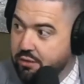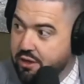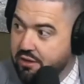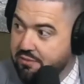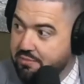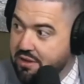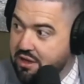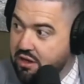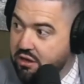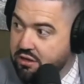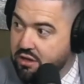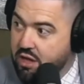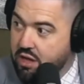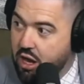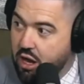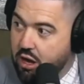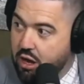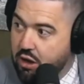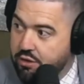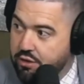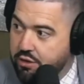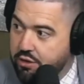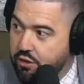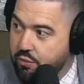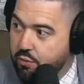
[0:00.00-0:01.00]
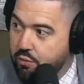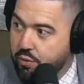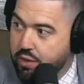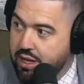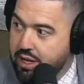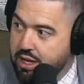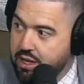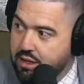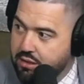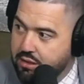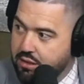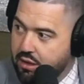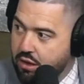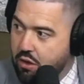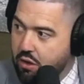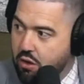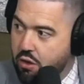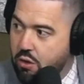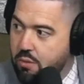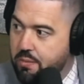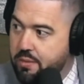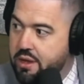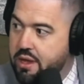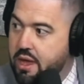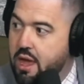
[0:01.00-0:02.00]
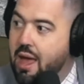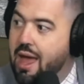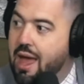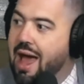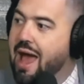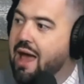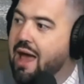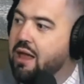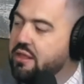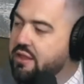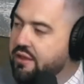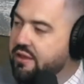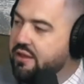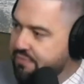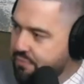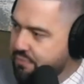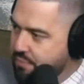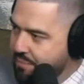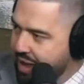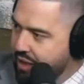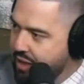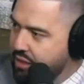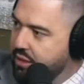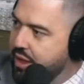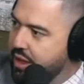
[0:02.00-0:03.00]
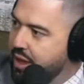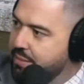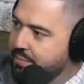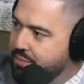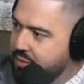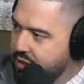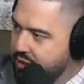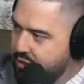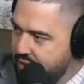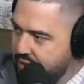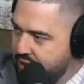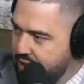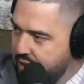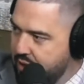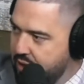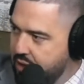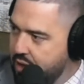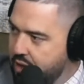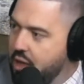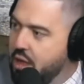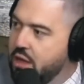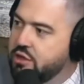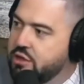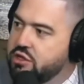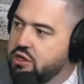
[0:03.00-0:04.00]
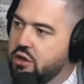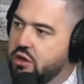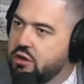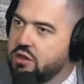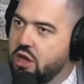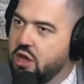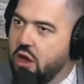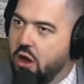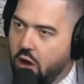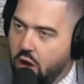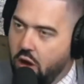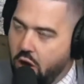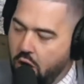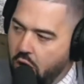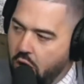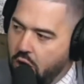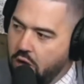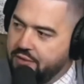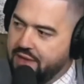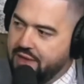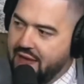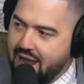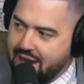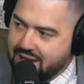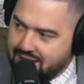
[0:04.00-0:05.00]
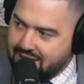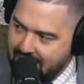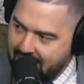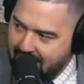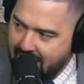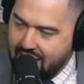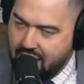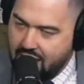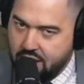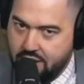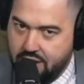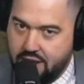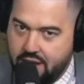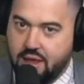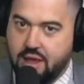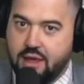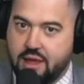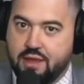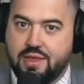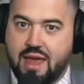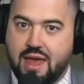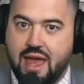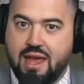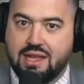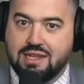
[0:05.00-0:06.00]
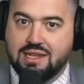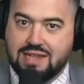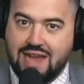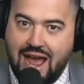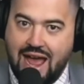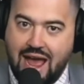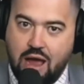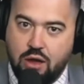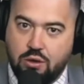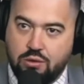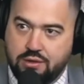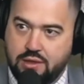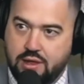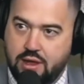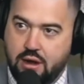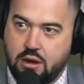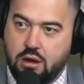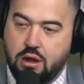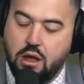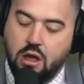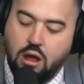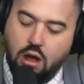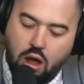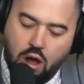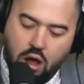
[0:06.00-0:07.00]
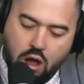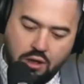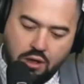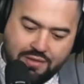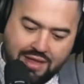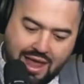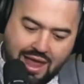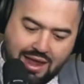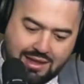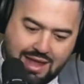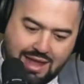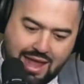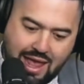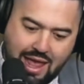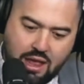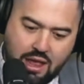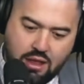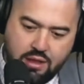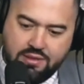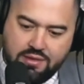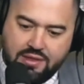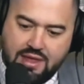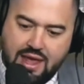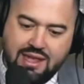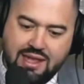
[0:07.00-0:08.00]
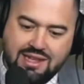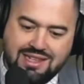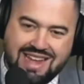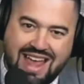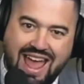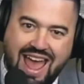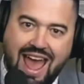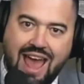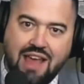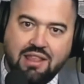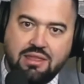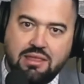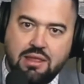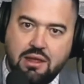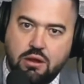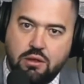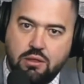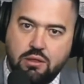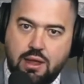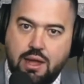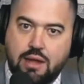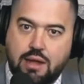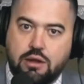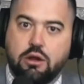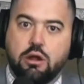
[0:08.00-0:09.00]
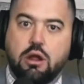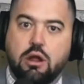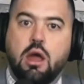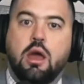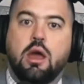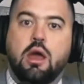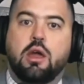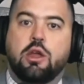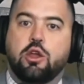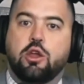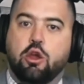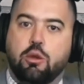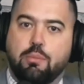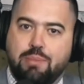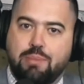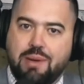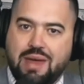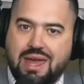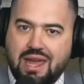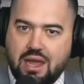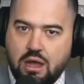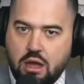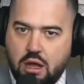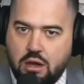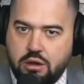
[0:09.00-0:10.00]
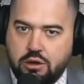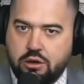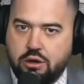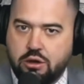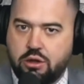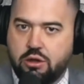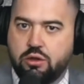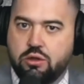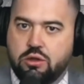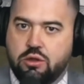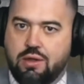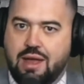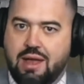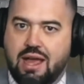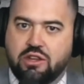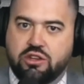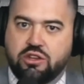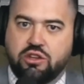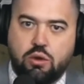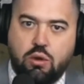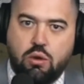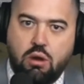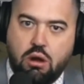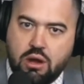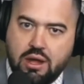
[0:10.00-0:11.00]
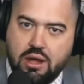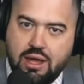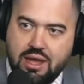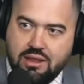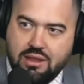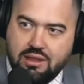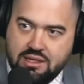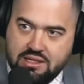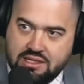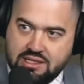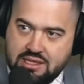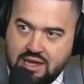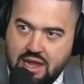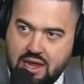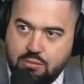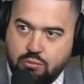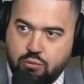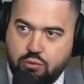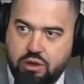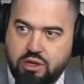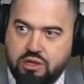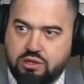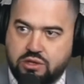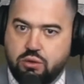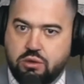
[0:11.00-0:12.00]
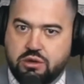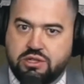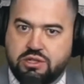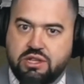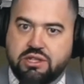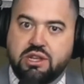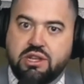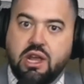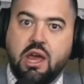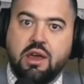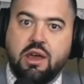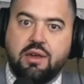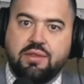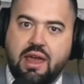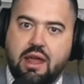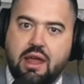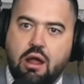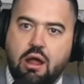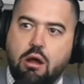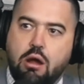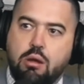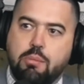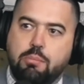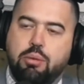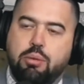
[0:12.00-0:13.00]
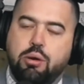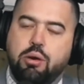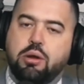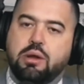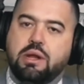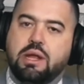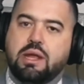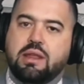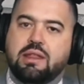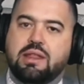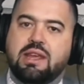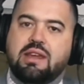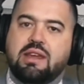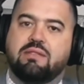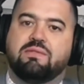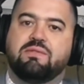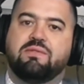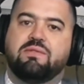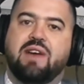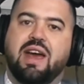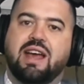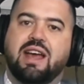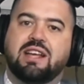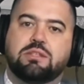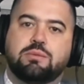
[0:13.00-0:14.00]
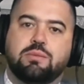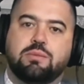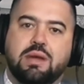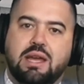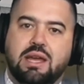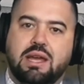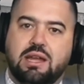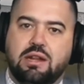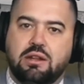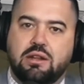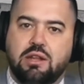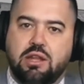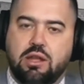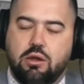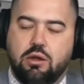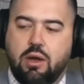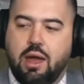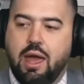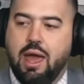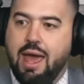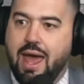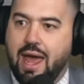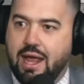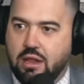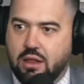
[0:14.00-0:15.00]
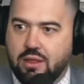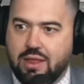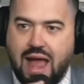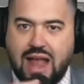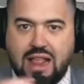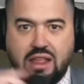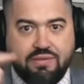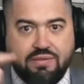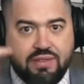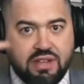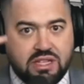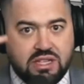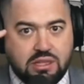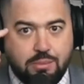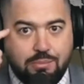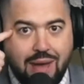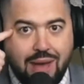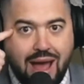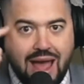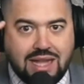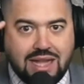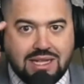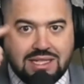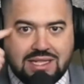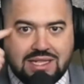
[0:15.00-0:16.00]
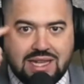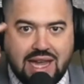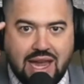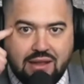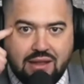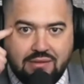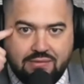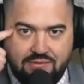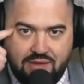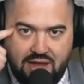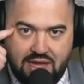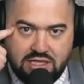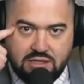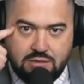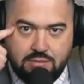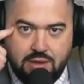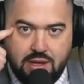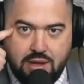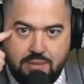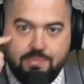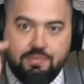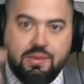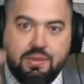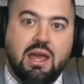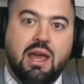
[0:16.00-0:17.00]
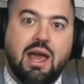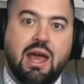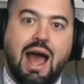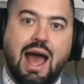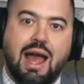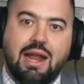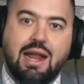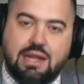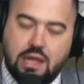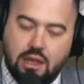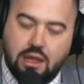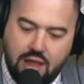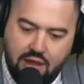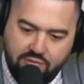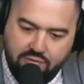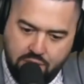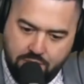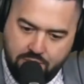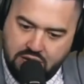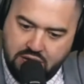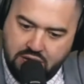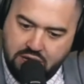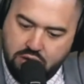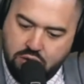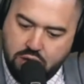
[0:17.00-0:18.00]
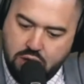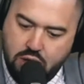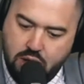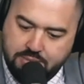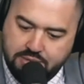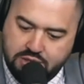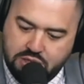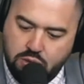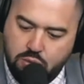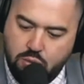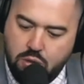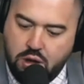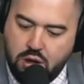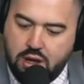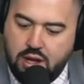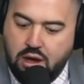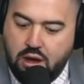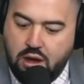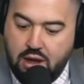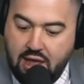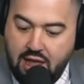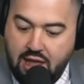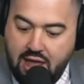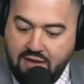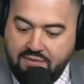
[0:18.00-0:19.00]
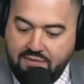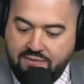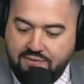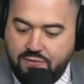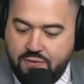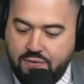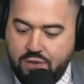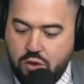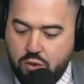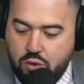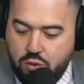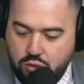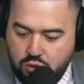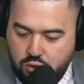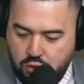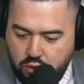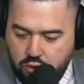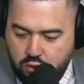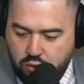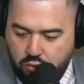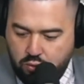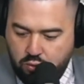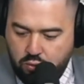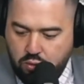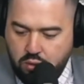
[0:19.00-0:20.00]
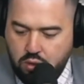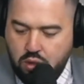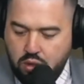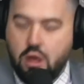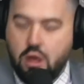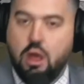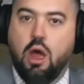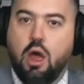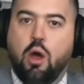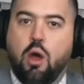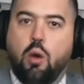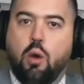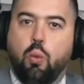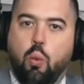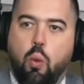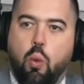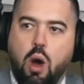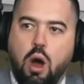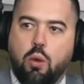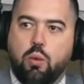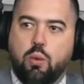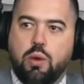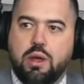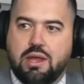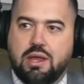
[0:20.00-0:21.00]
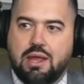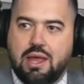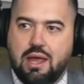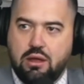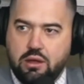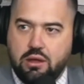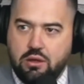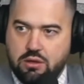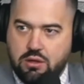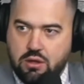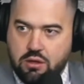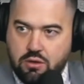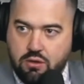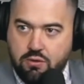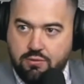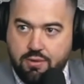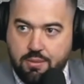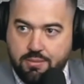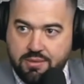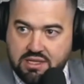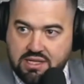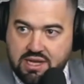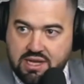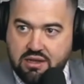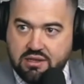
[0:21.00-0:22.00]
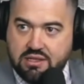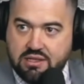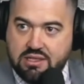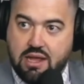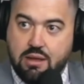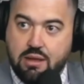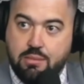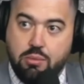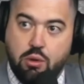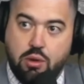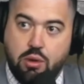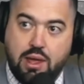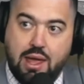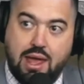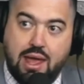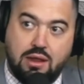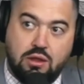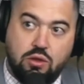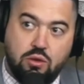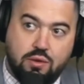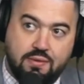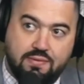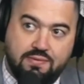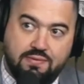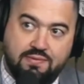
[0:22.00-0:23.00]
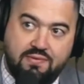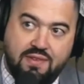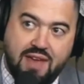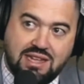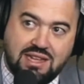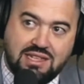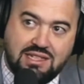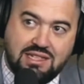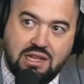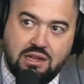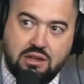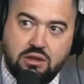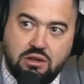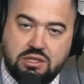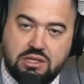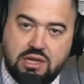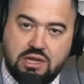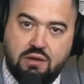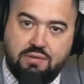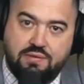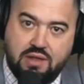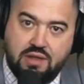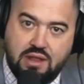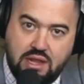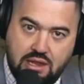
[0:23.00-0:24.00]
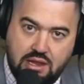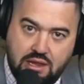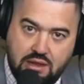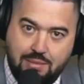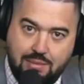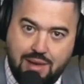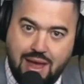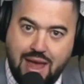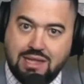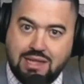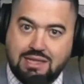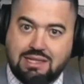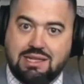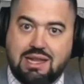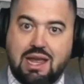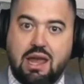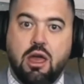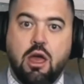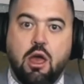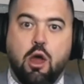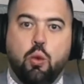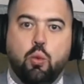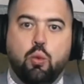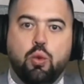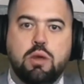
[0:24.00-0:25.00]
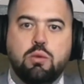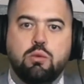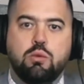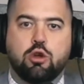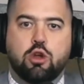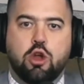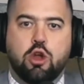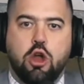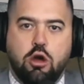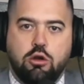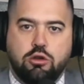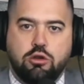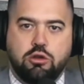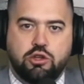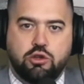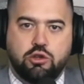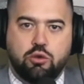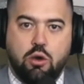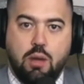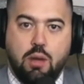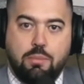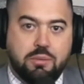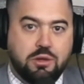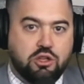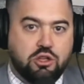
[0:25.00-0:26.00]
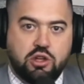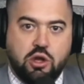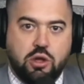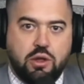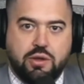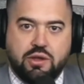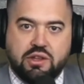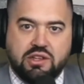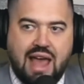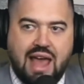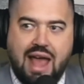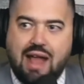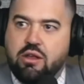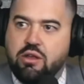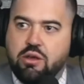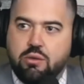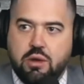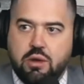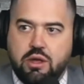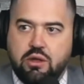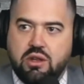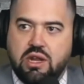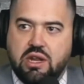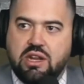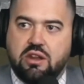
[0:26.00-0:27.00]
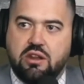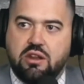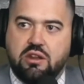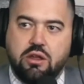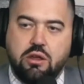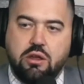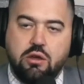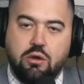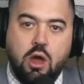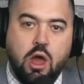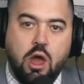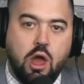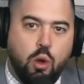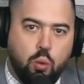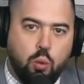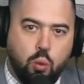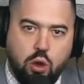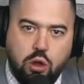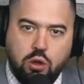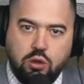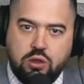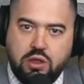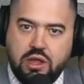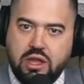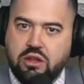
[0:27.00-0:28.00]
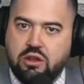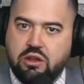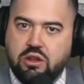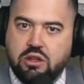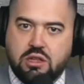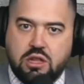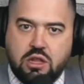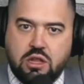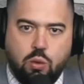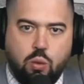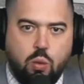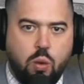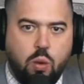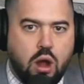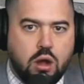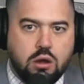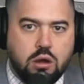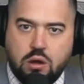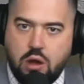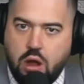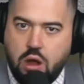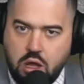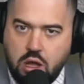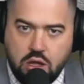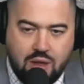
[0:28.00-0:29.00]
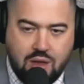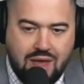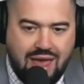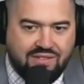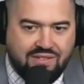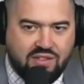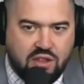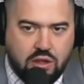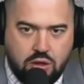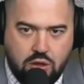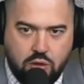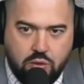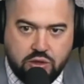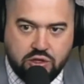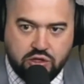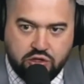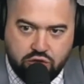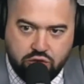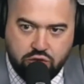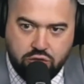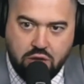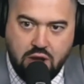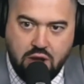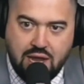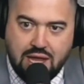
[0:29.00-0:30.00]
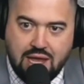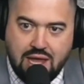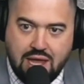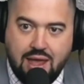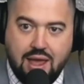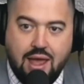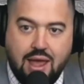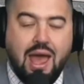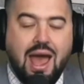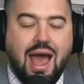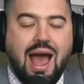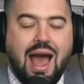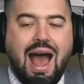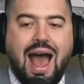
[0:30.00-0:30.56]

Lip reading: Give me your tired, your weak, the homeless. I lift my lamp to thee. Exactly. So to all that talent that is out there, all that talent that is at their lender, you're being underutilized. You aren't getting the same resources. They aren't putting the investment into you. And a lot of it's a mindset investment. I tell everybody who comes to work here, if you do what we tell you to do from a sales standpoint and you invest in yourself and in the mindset, we will coach you up and show you exactly what you need to do. We'll lead you to the water. All you have to do is drink it.